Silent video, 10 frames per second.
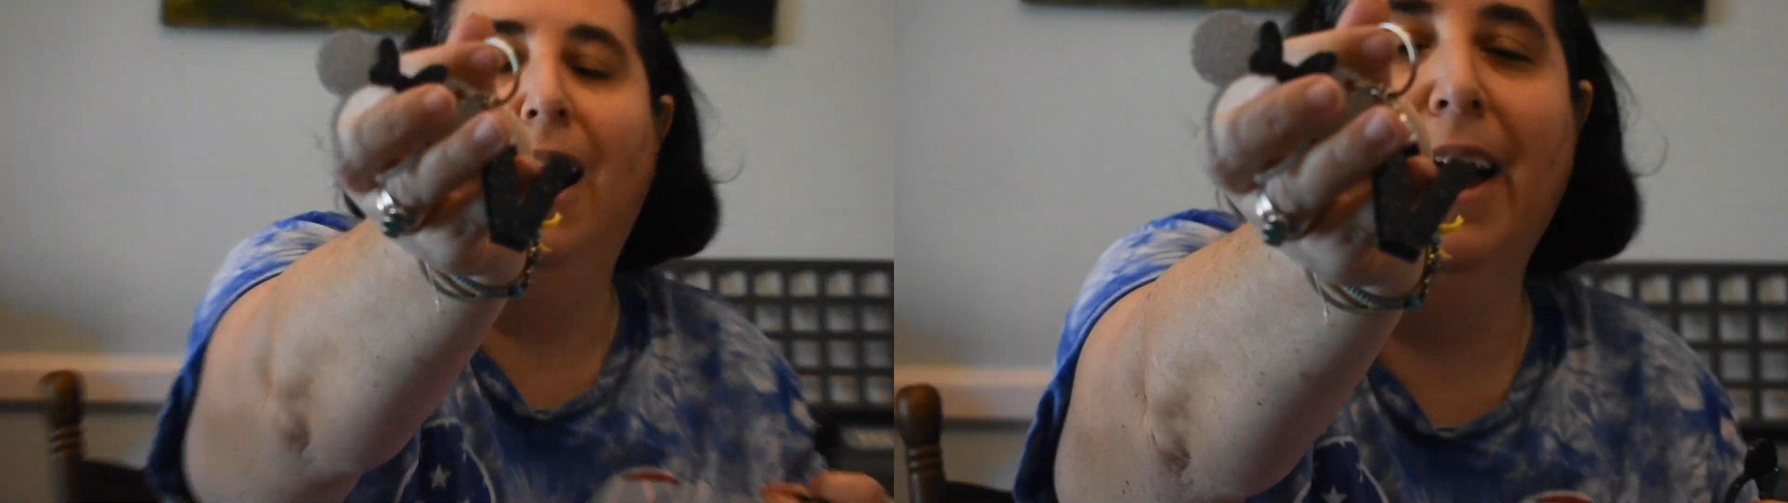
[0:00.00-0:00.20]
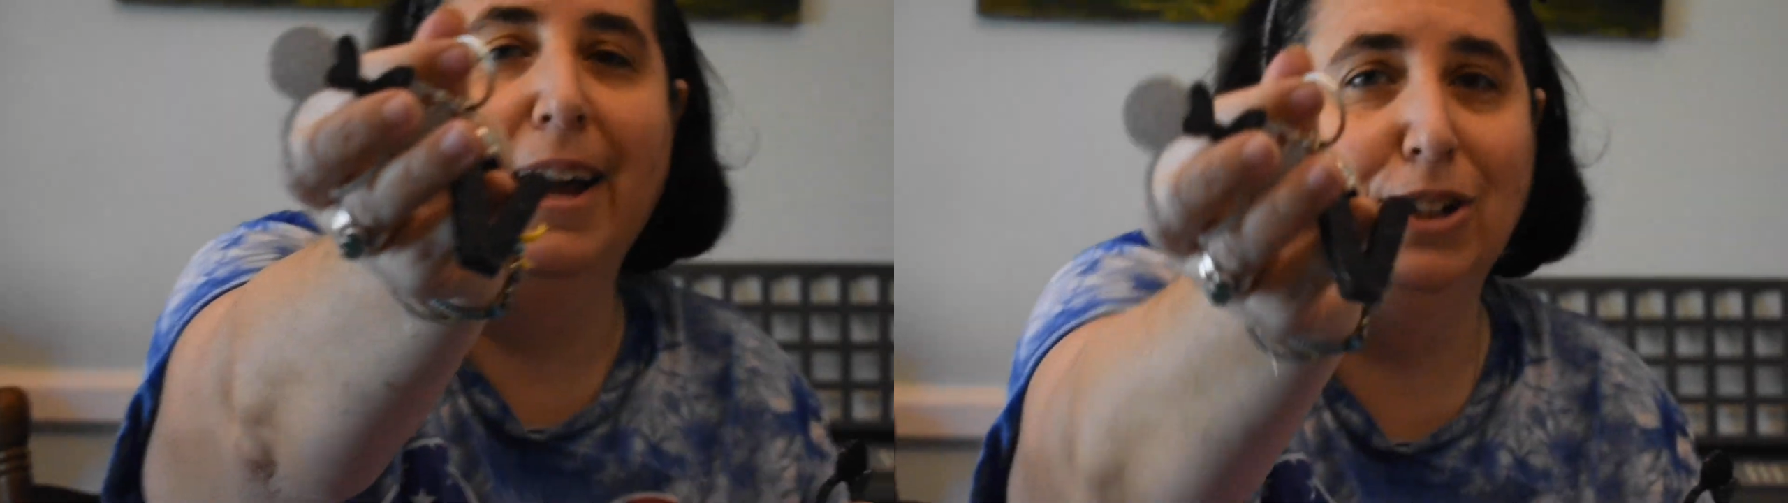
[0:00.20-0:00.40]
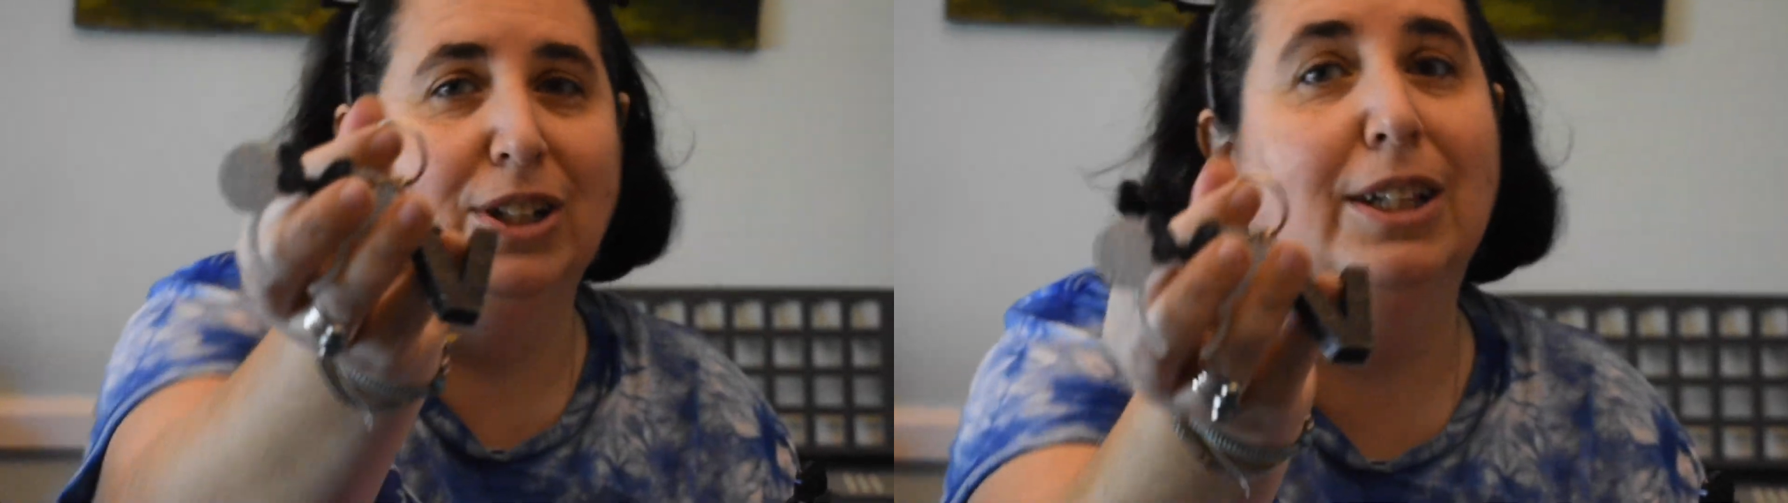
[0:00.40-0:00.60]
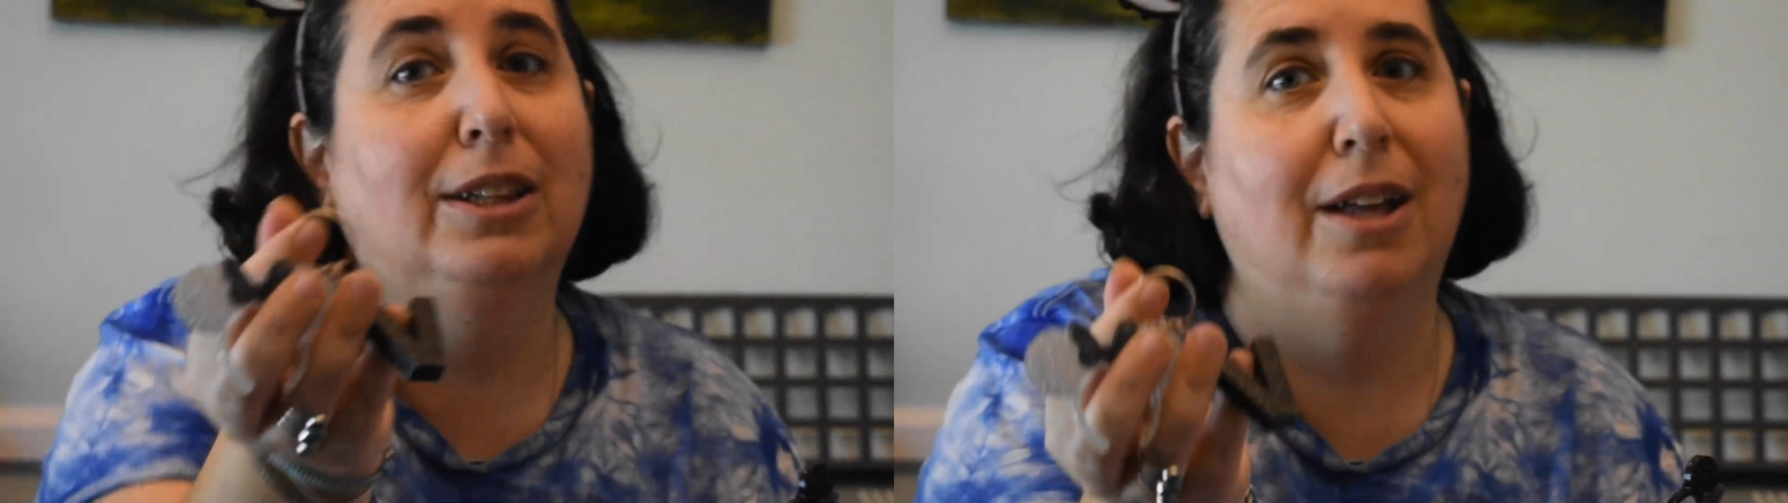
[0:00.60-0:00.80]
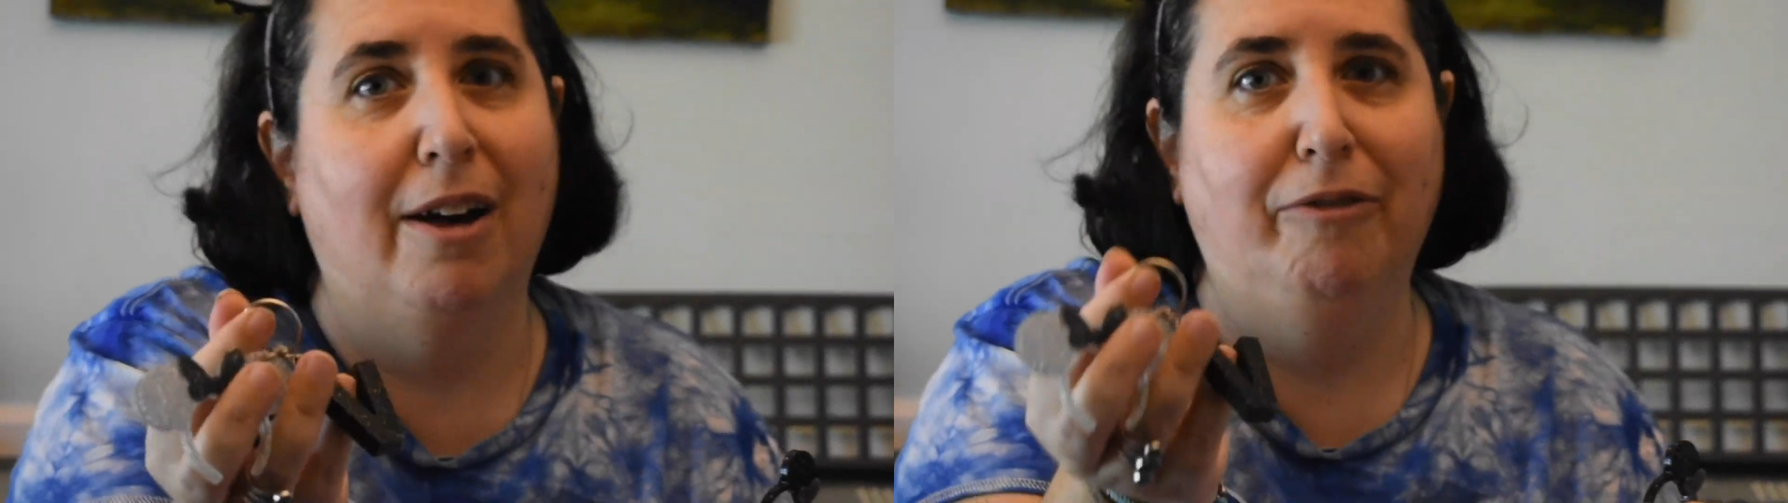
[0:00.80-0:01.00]
I actually
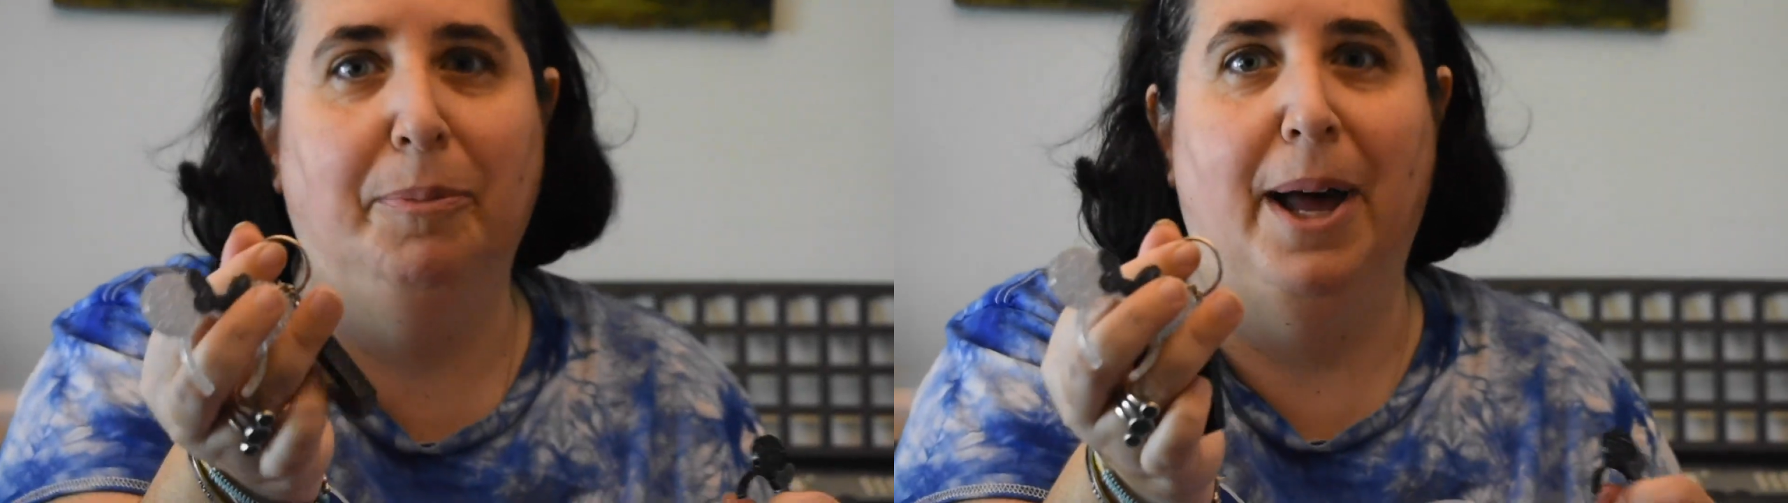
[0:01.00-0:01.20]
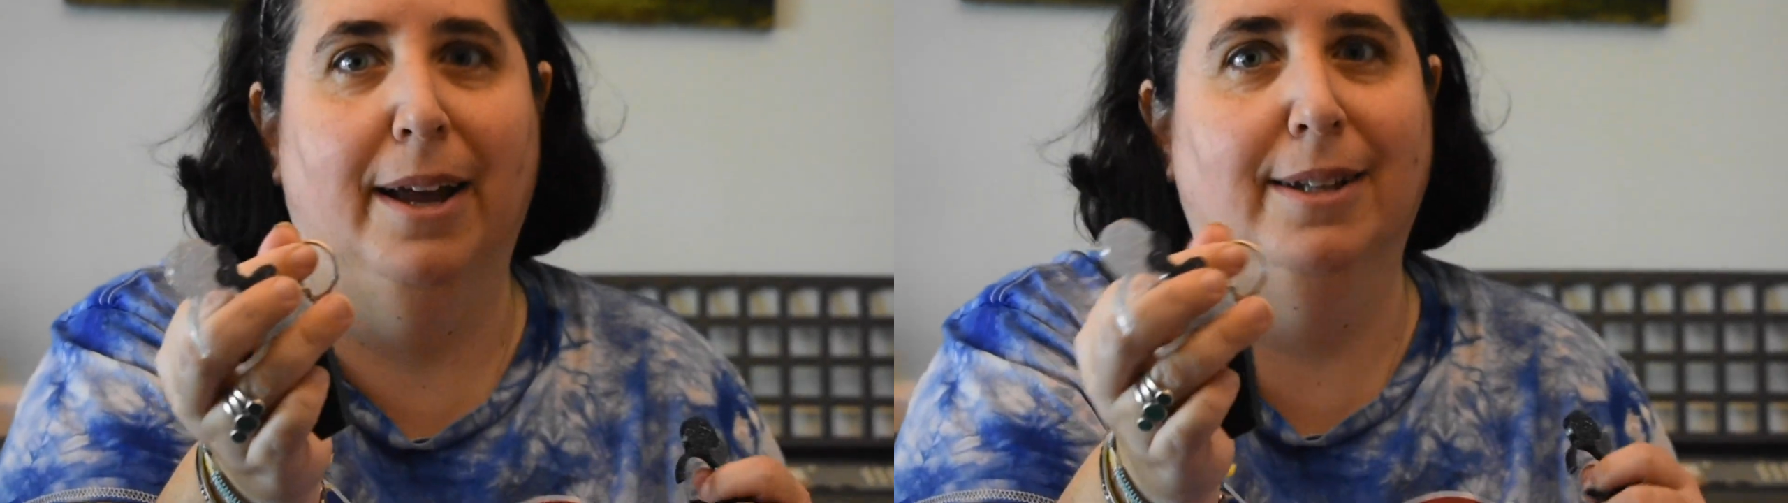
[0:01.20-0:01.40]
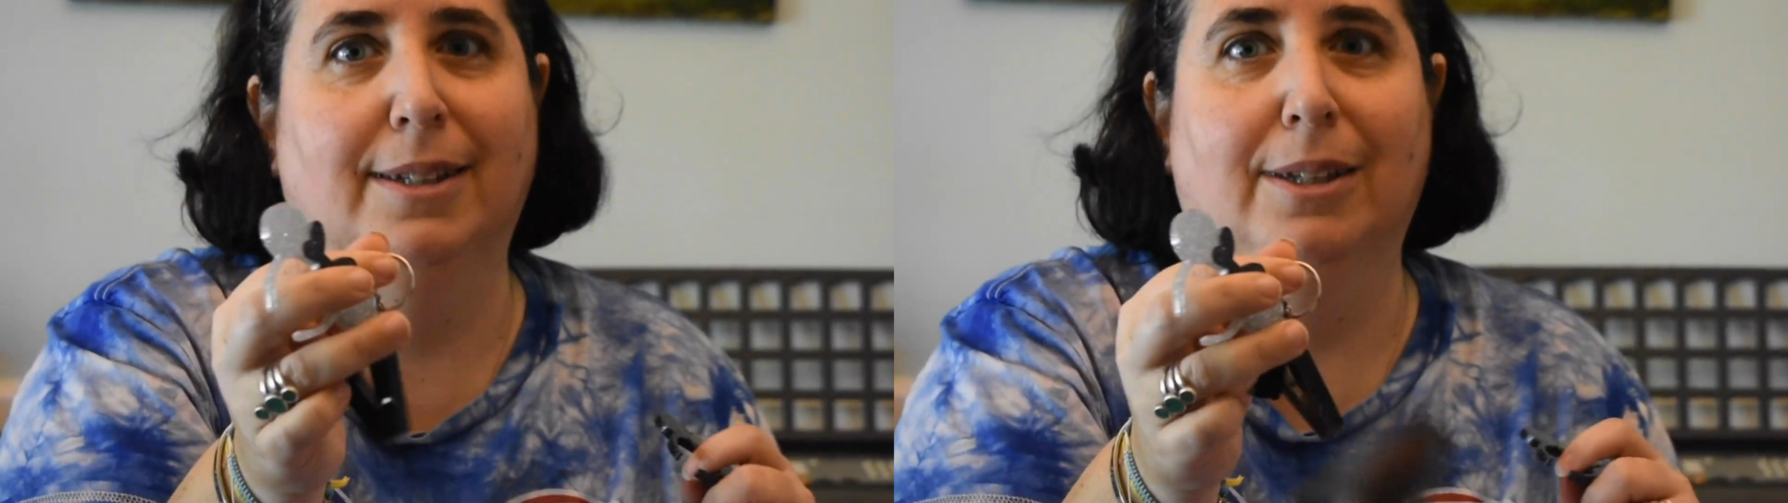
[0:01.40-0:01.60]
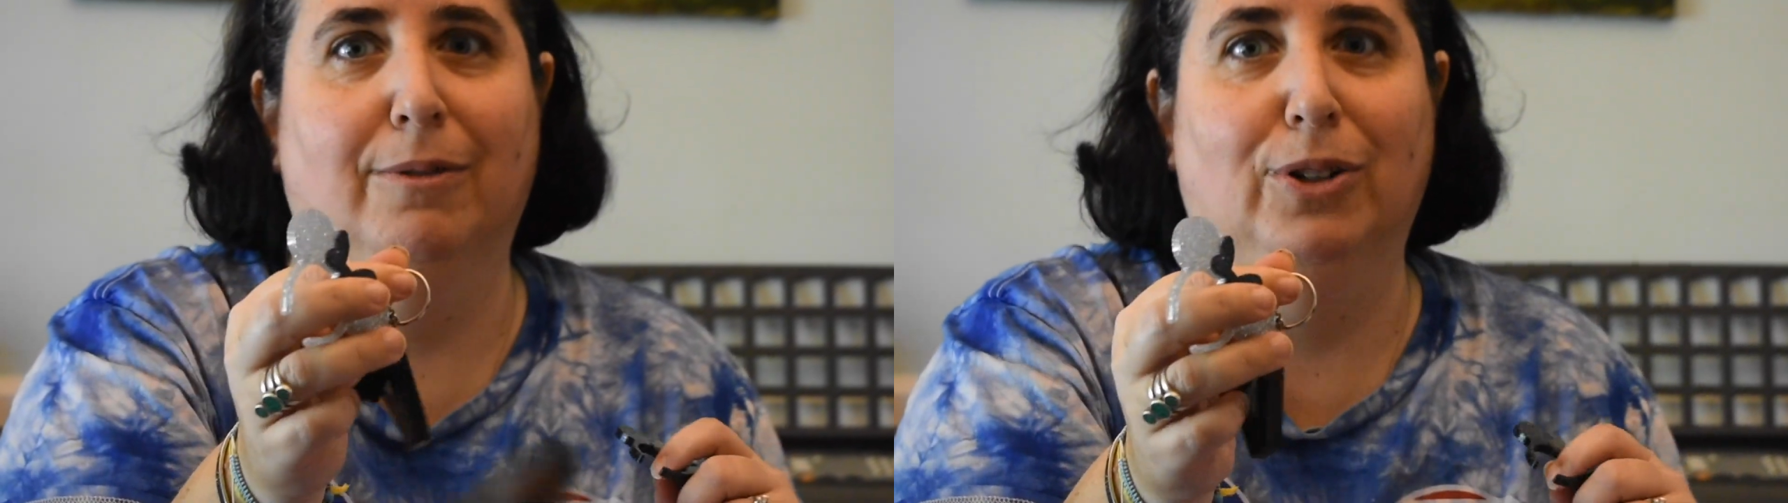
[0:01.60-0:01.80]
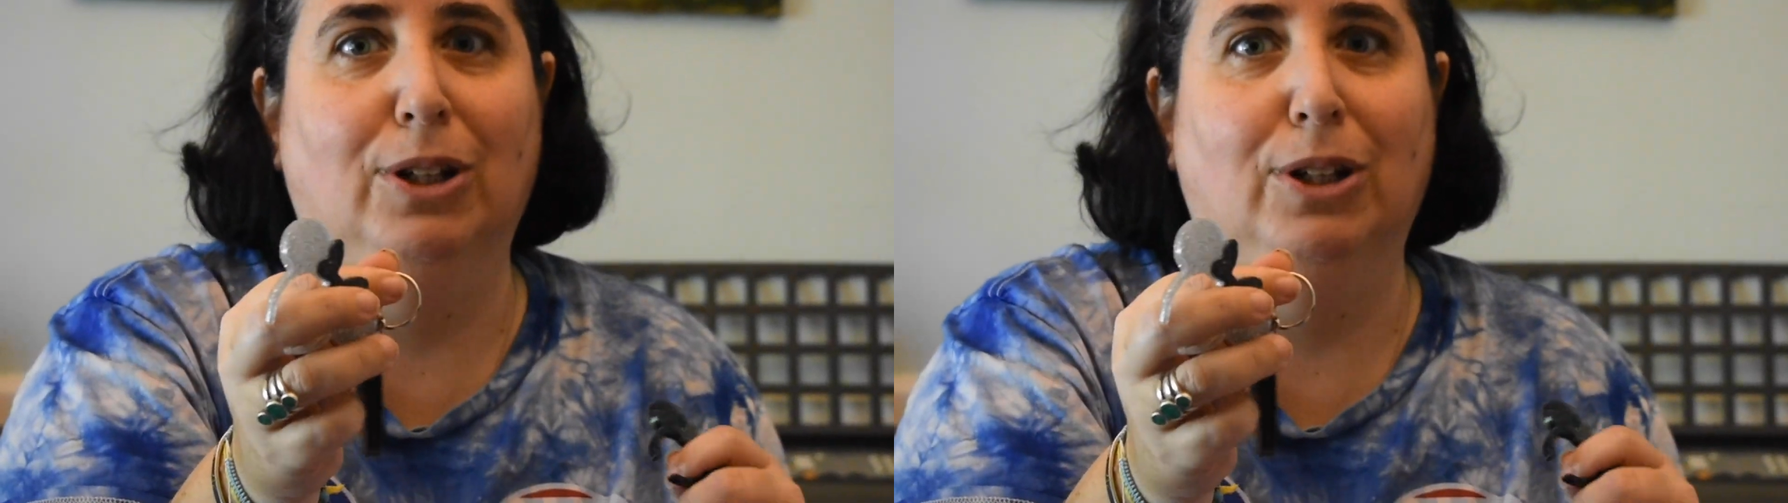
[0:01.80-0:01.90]
love black and silver.